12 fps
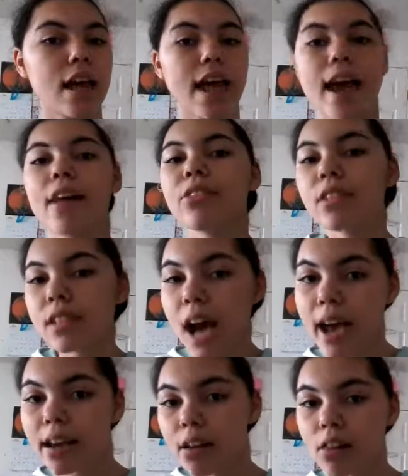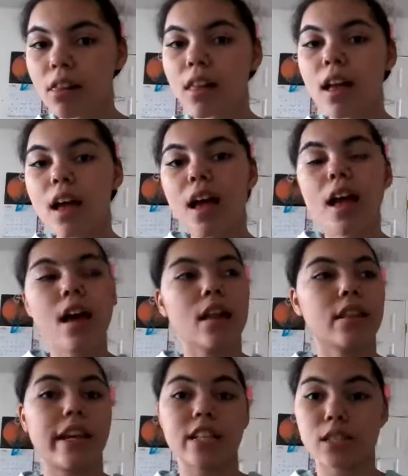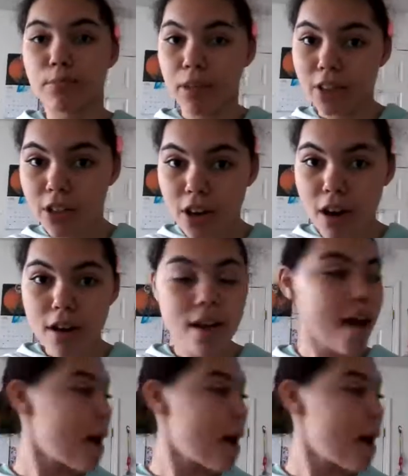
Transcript: and the title, like Splintered,